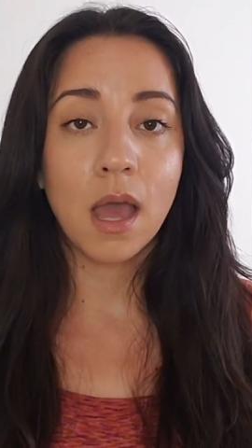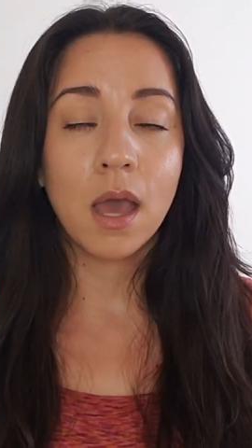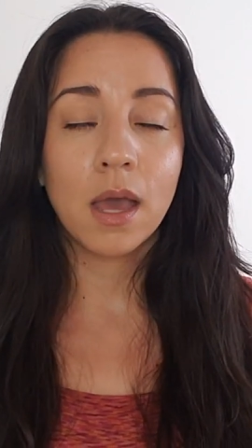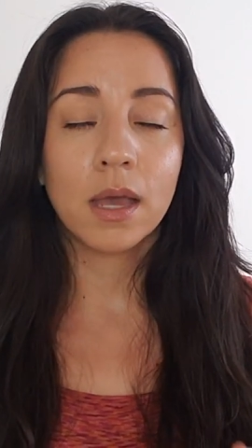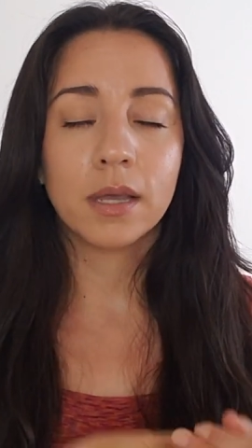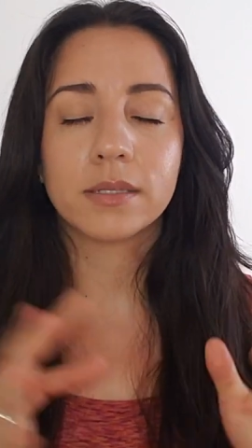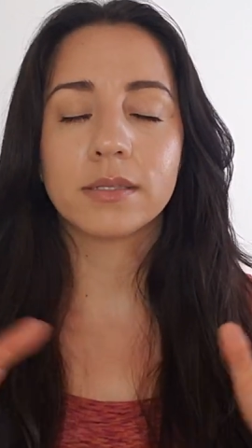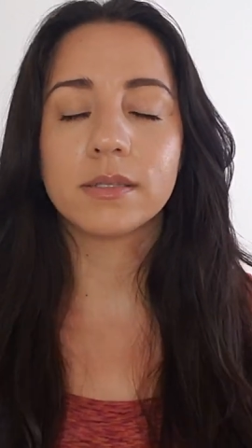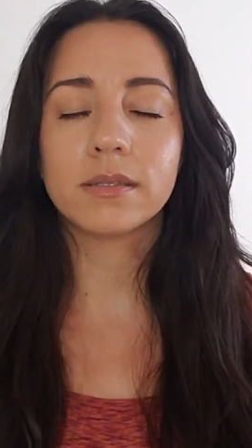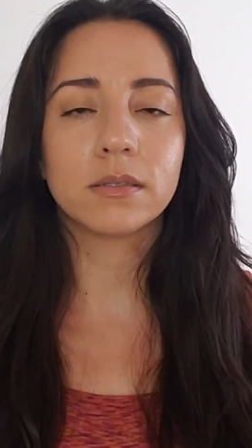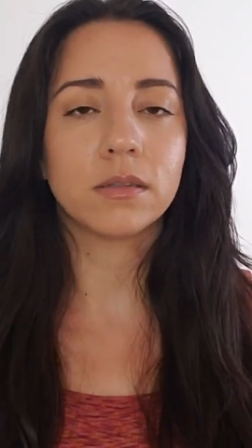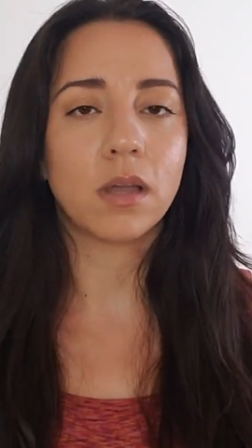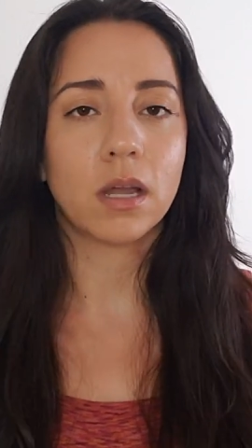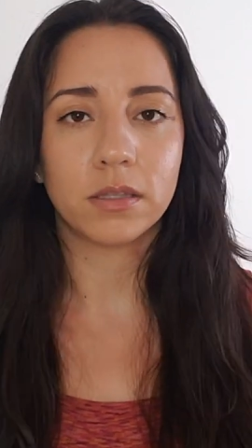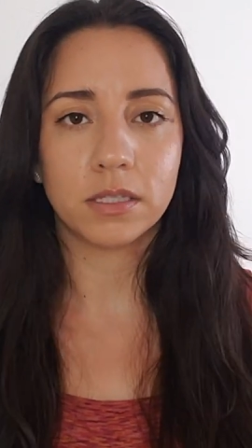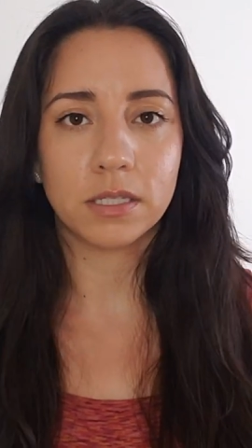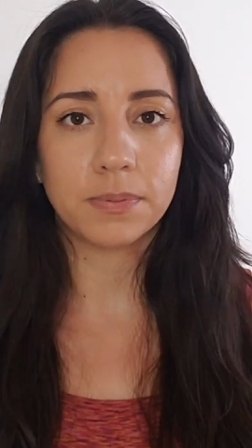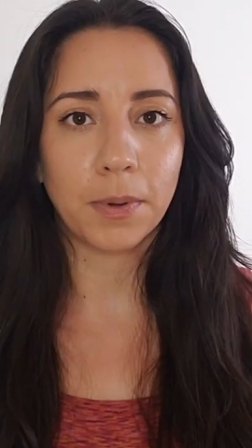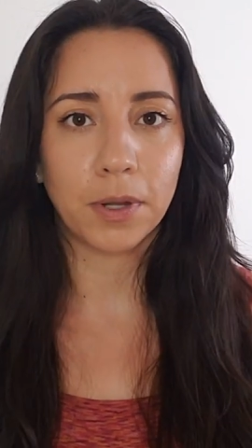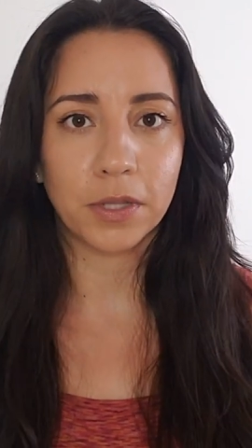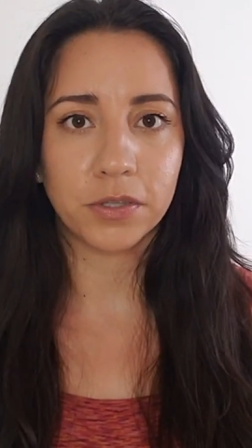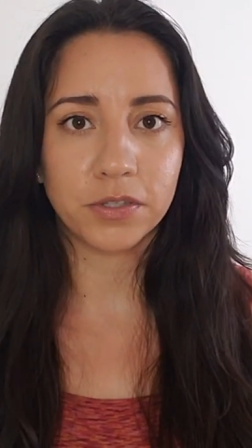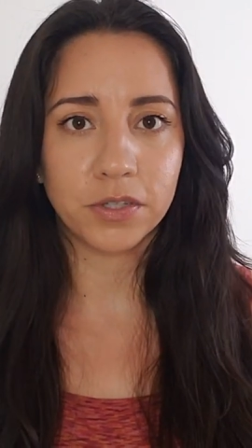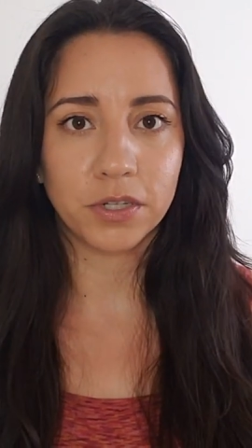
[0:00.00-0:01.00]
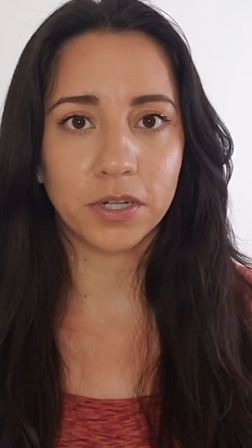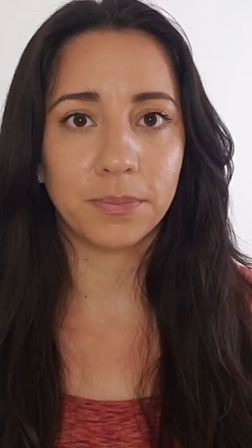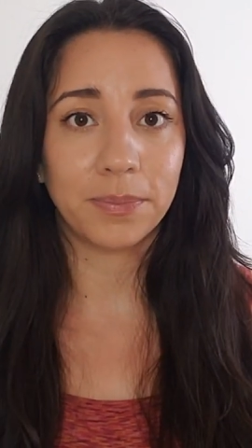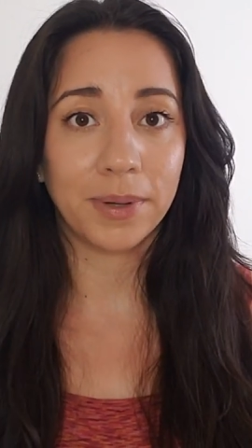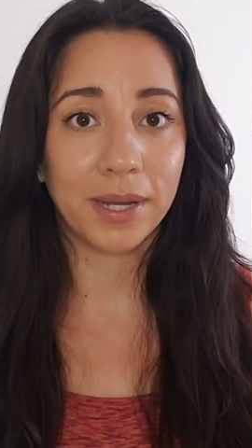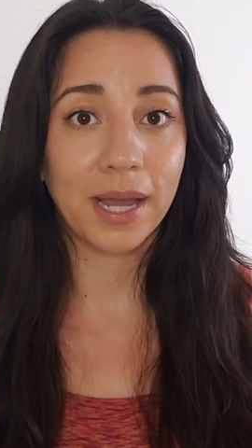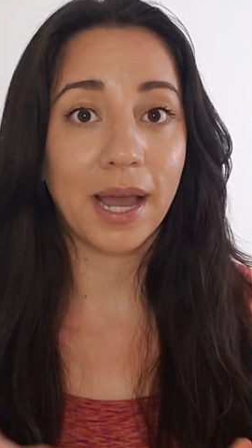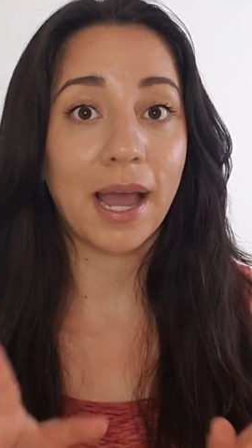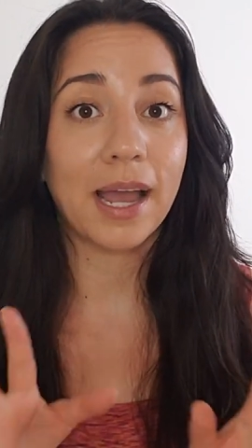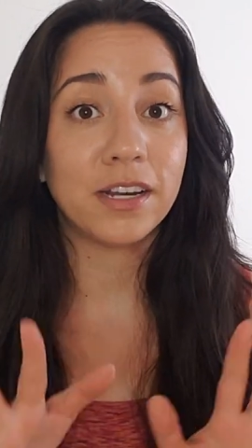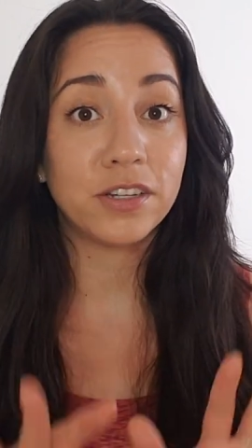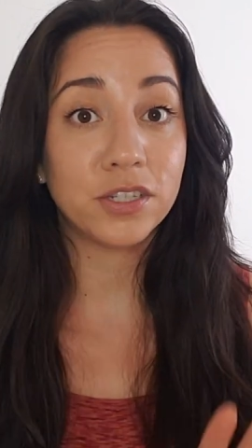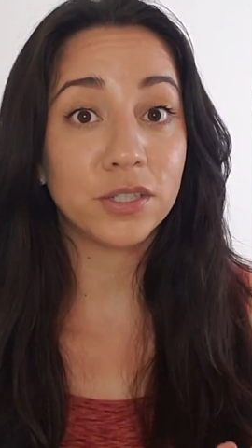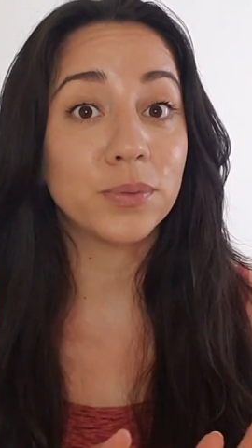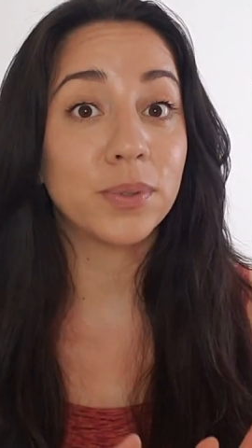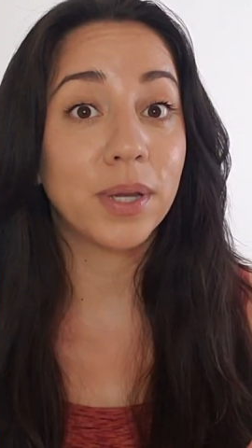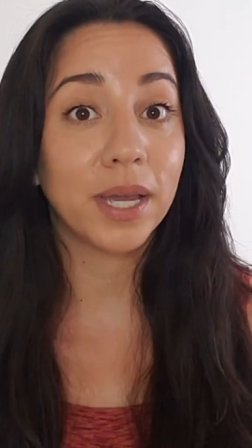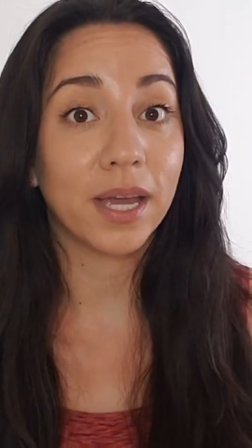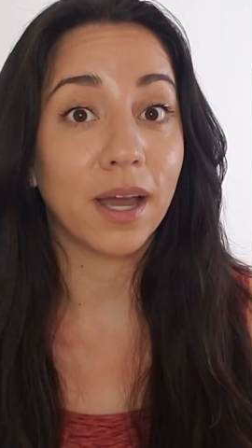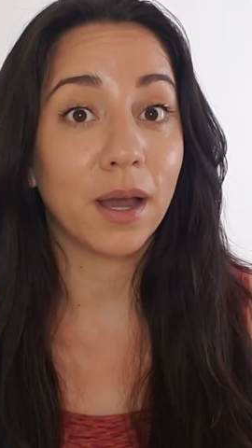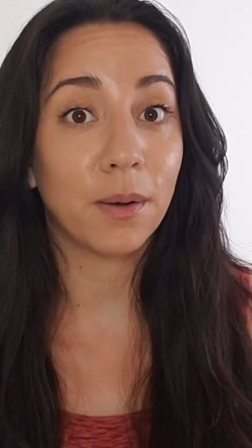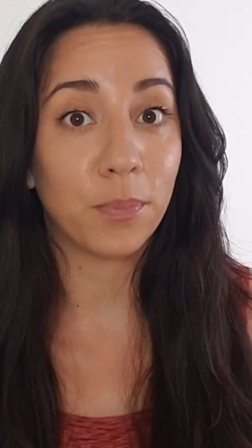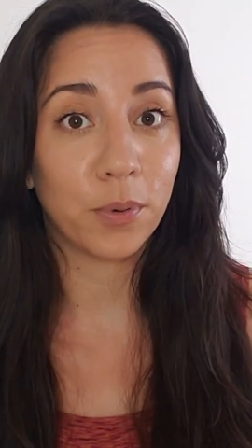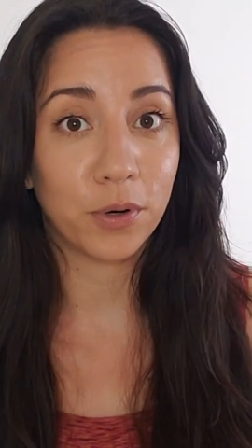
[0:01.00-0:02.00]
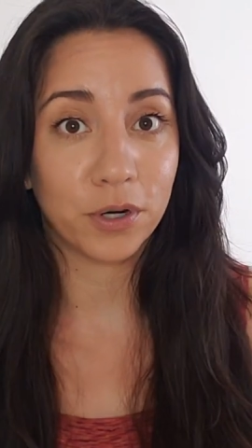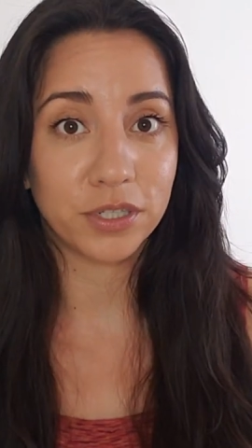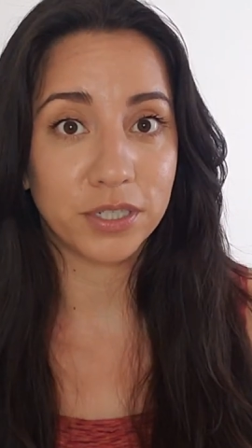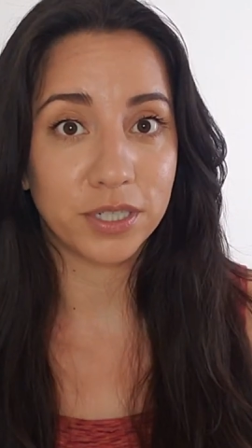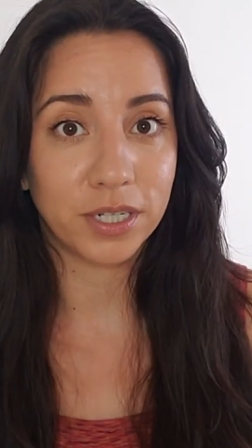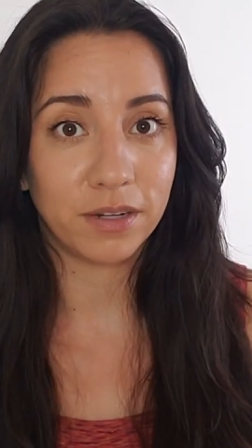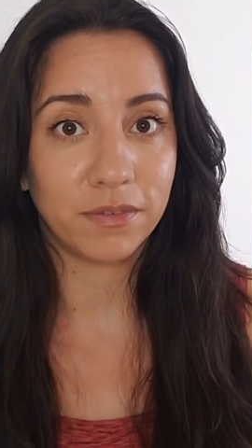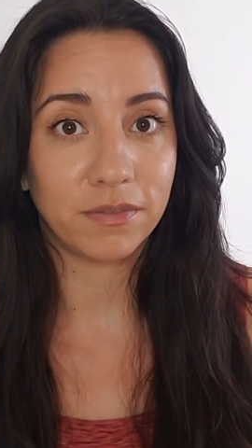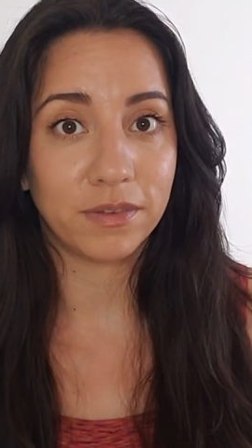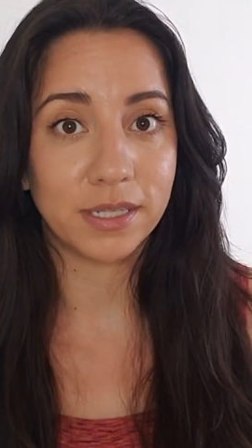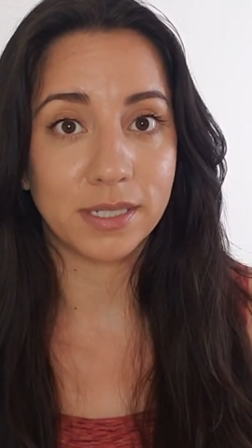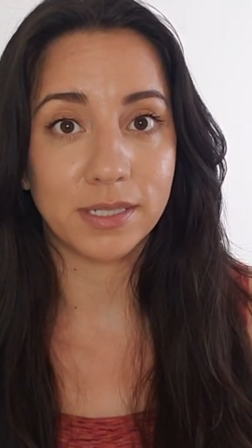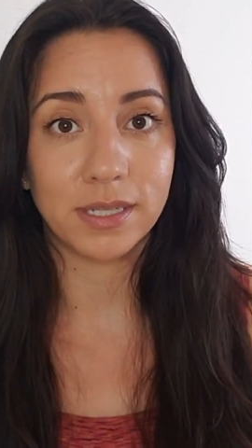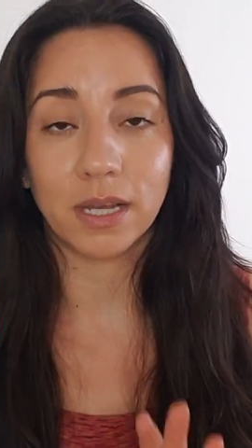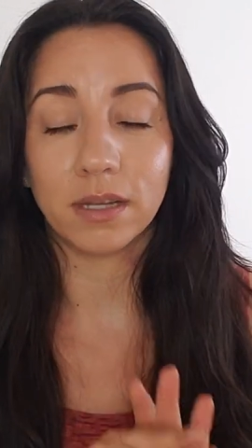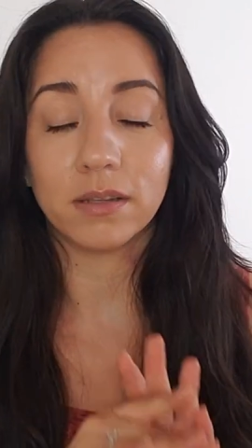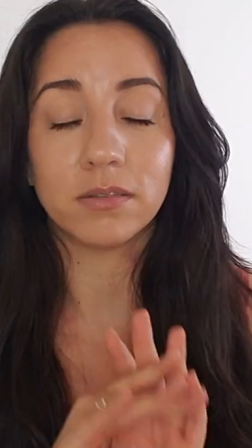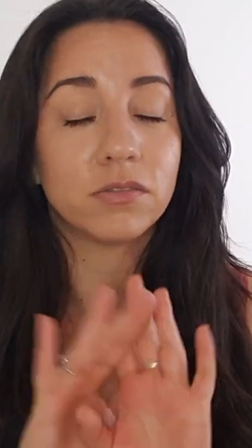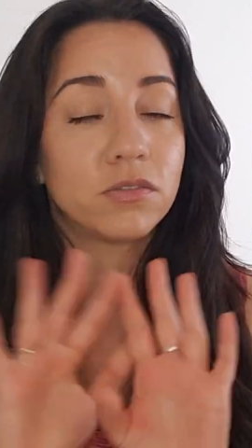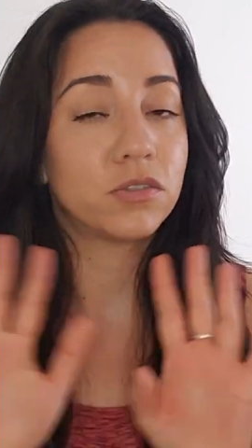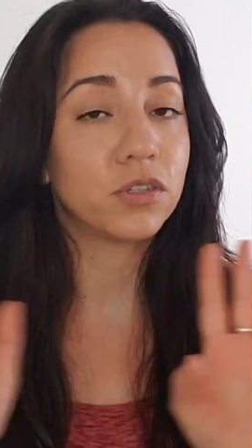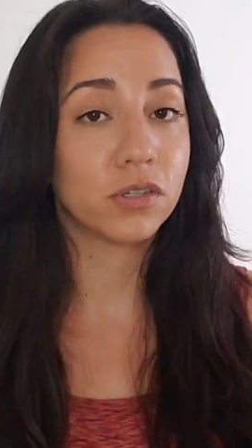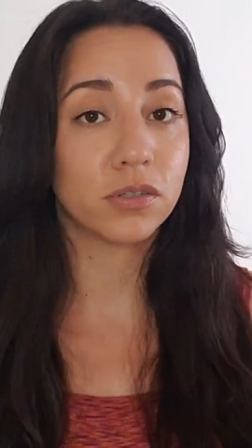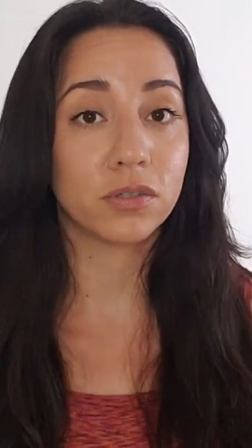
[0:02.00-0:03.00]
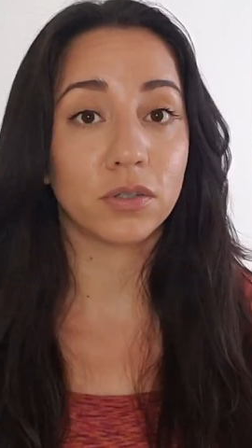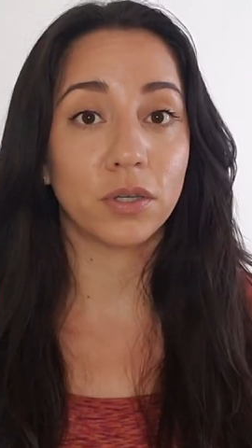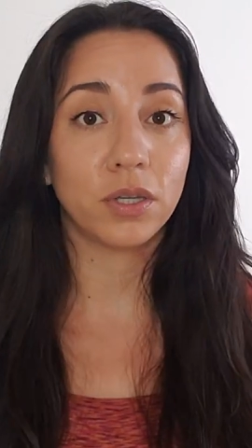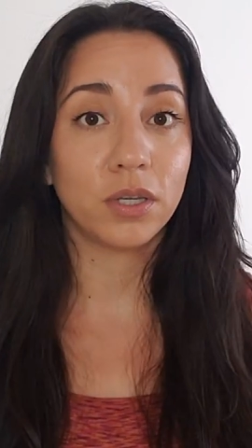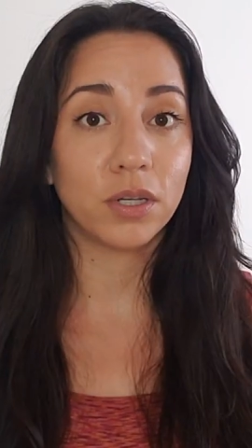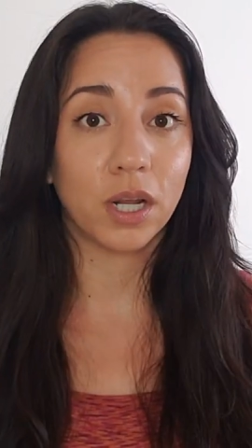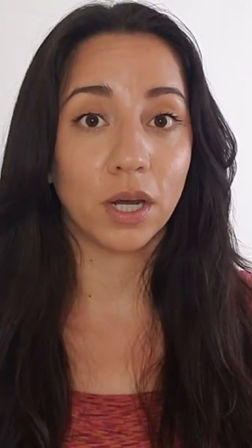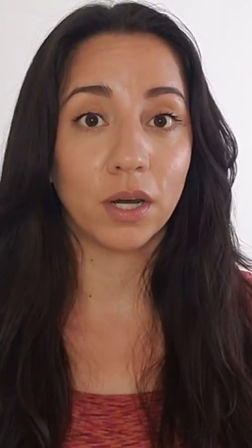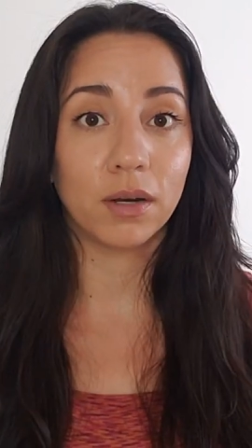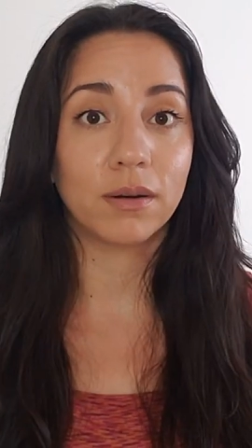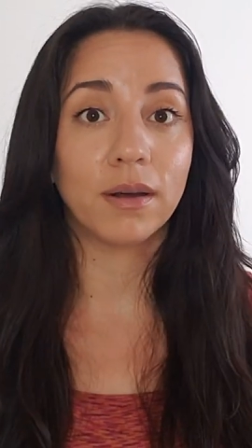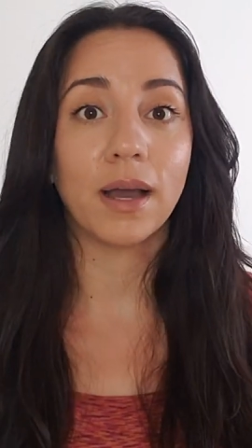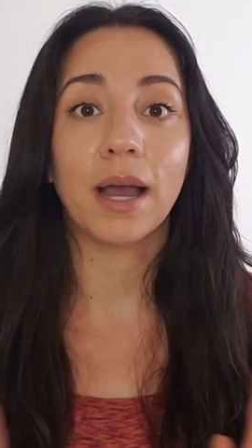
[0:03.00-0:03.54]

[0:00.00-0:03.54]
This is not sponsored, but I do get a portion of the sales, just so you know.